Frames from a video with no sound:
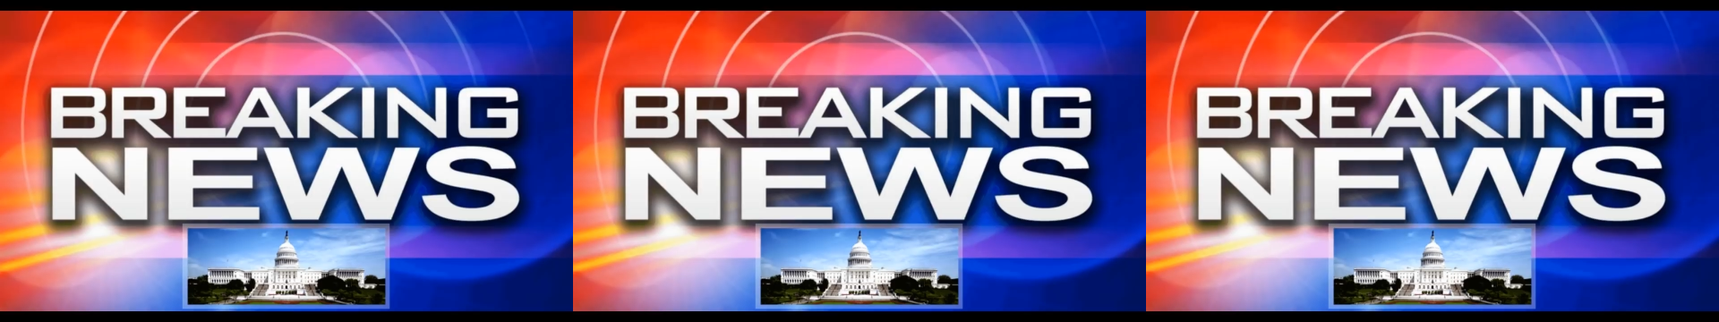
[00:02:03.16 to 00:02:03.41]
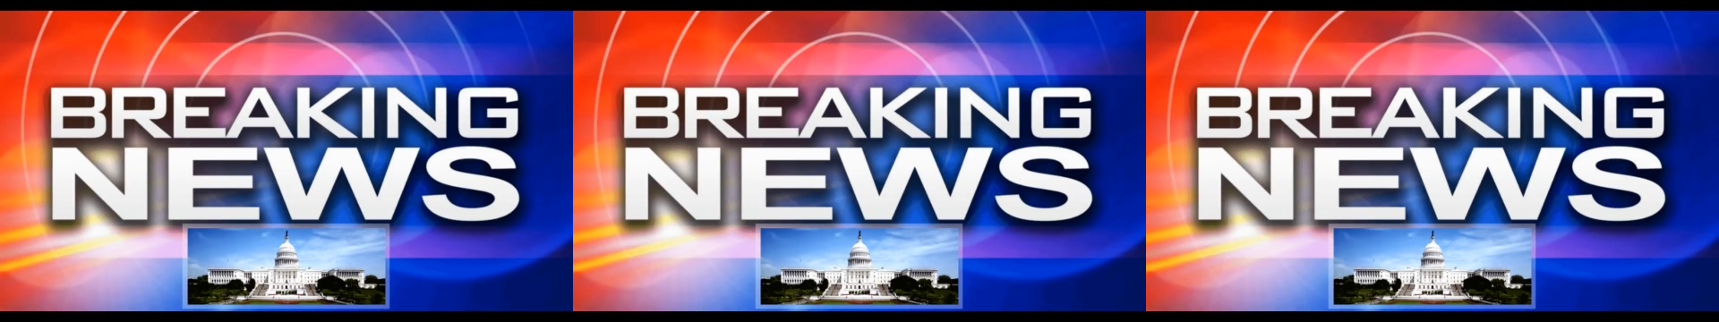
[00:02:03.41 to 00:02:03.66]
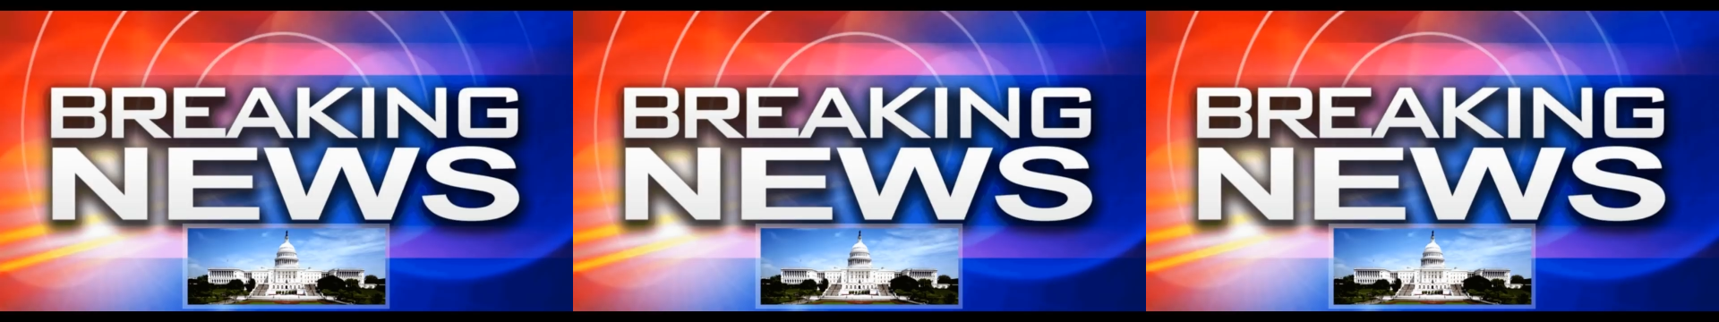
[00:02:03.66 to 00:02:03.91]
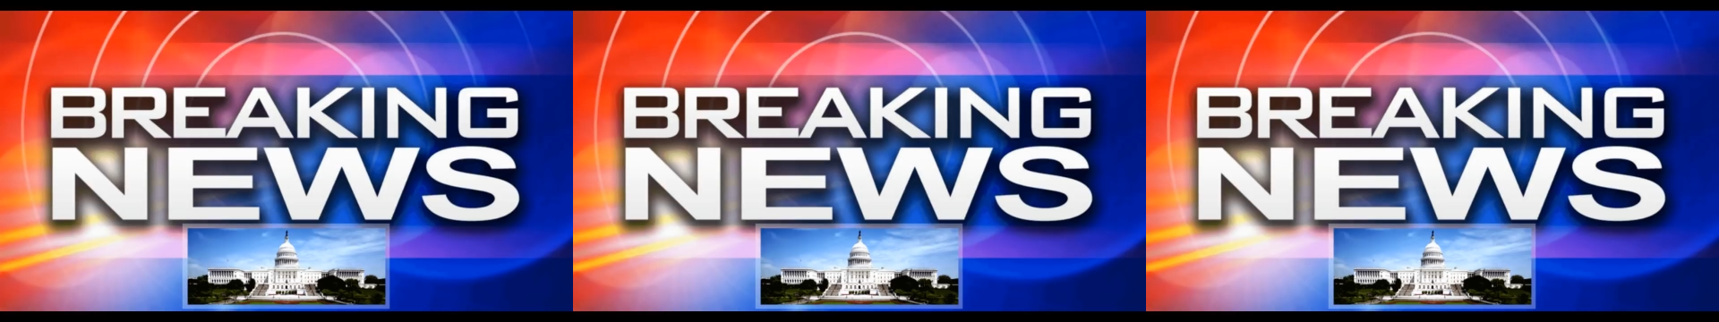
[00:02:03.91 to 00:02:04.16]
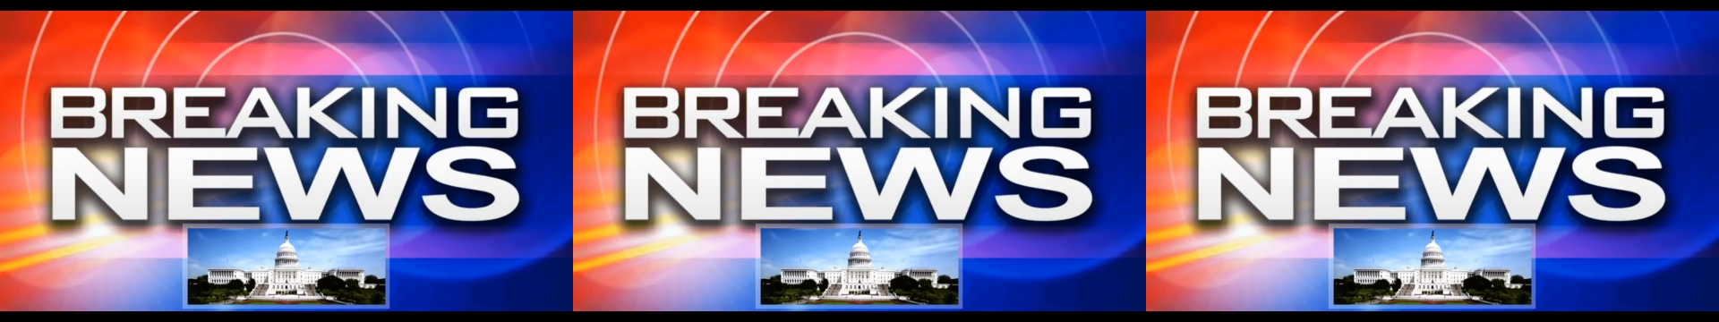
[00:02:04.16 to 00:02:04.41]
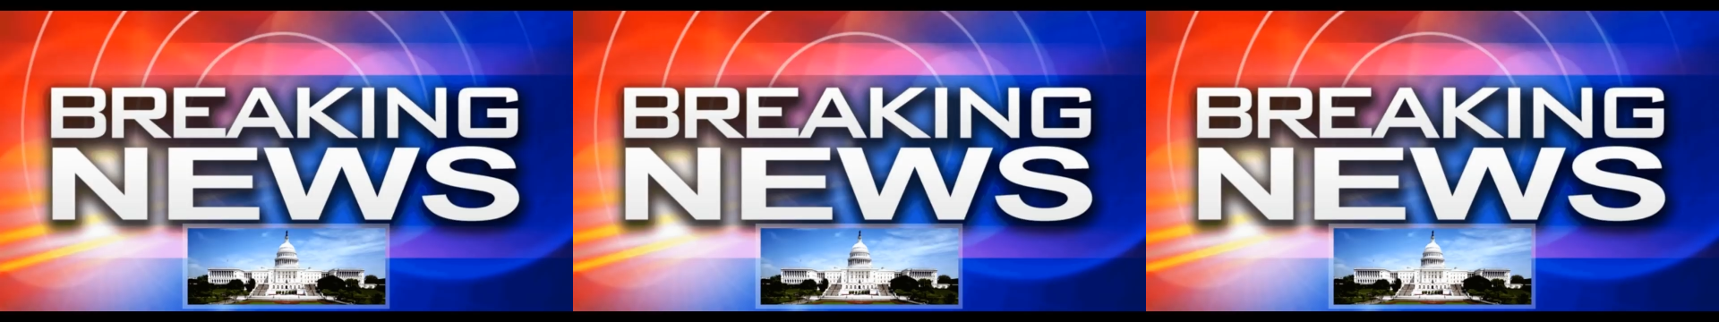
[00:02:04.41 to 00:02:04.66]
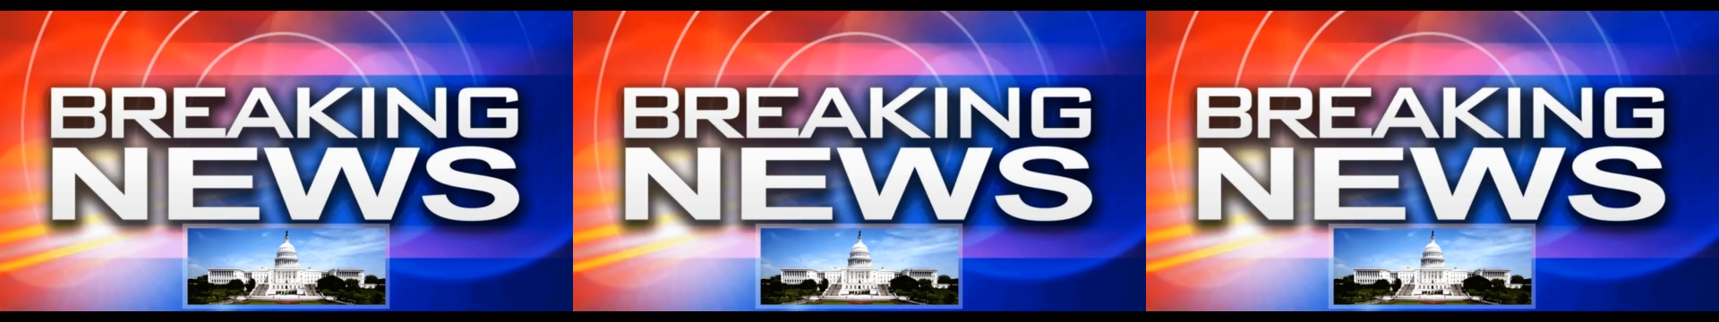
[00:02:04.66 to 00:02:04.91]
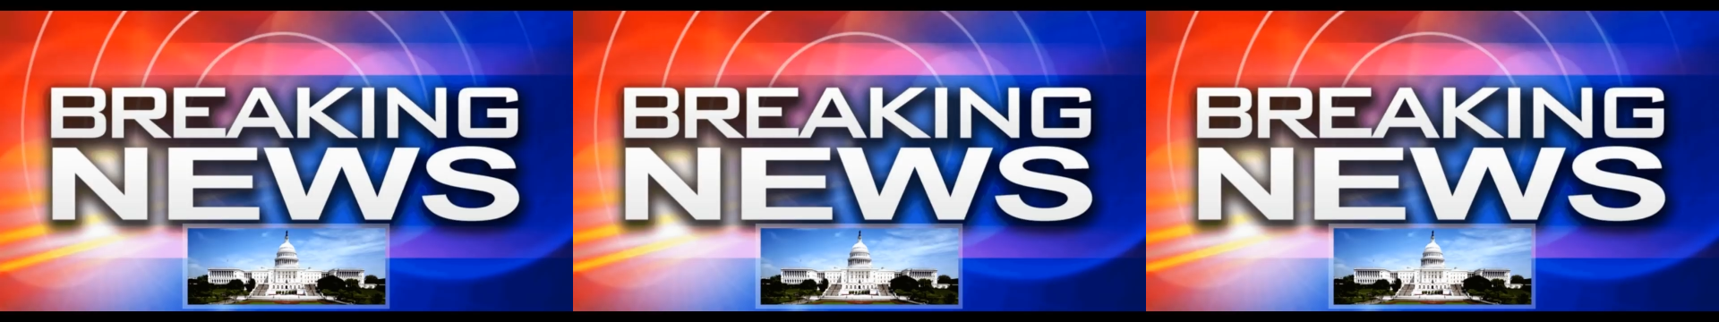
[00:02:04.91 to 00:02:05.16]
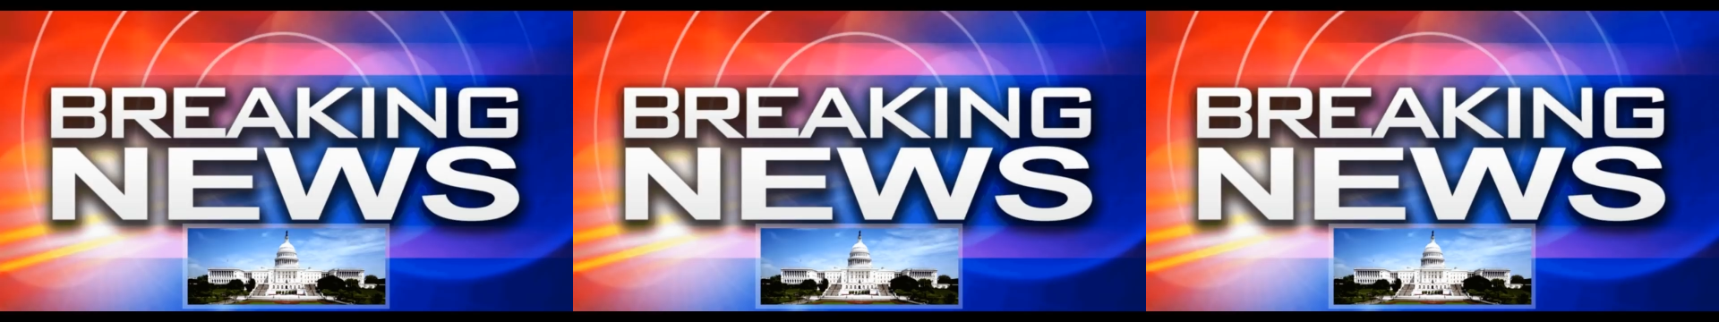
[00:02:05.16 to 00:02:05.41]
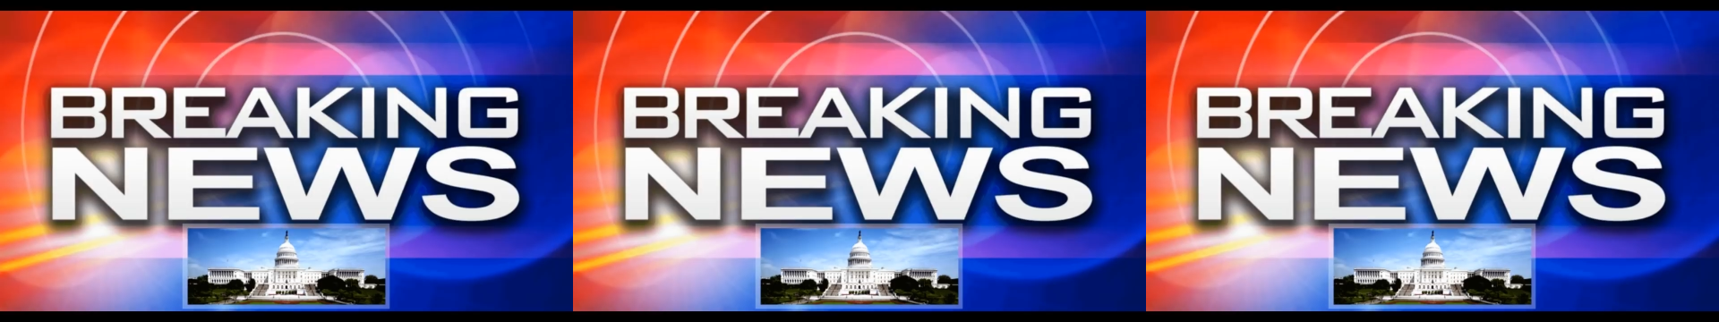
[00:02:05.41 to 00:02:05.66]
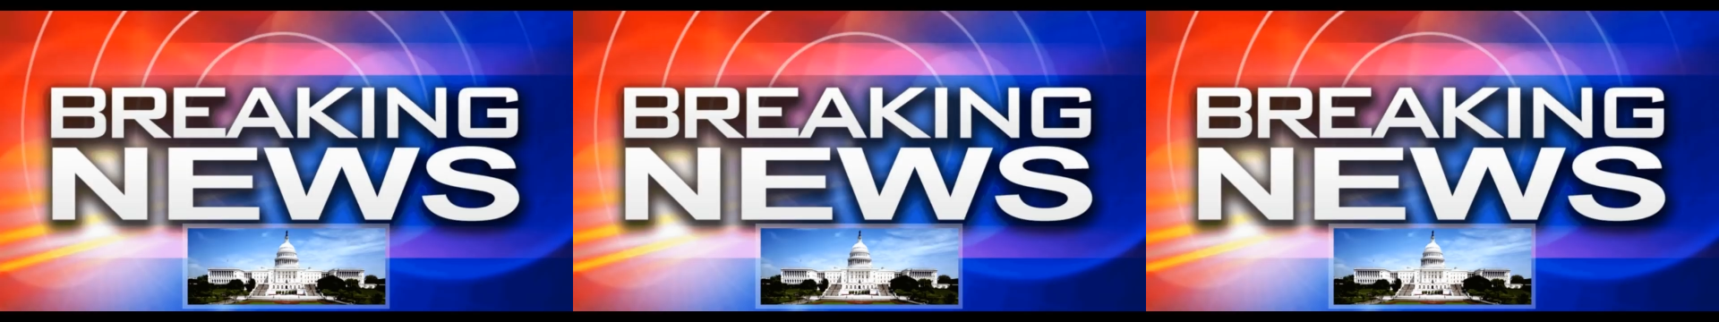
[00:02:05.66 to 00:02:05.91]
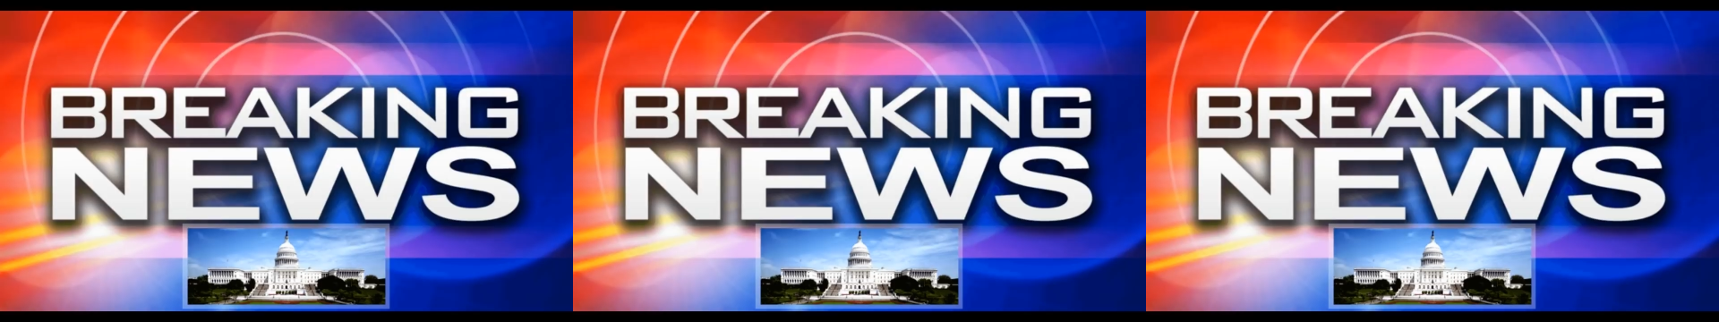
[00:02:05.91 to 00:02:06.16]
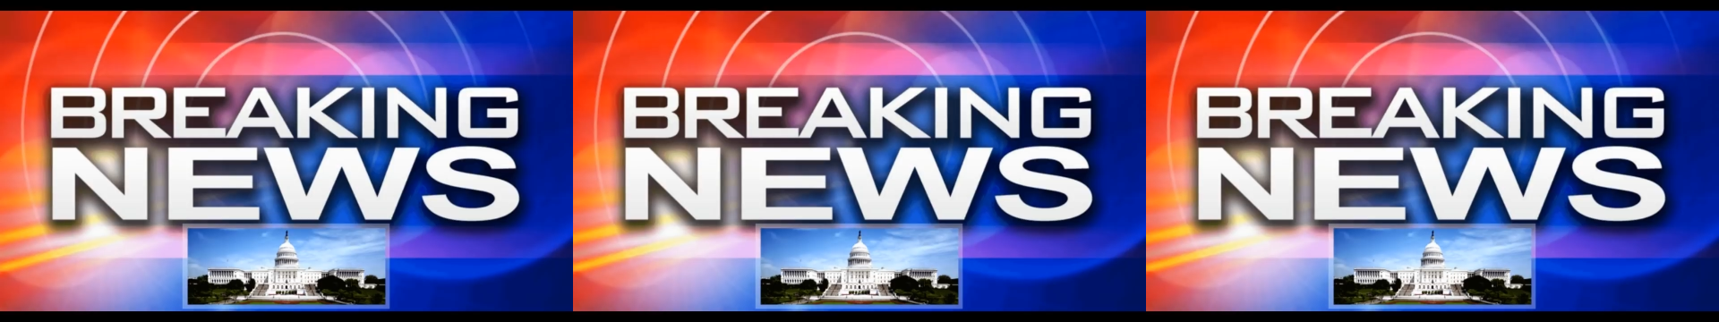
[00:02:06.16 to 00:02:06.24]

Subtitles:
[unreadable: no face in view]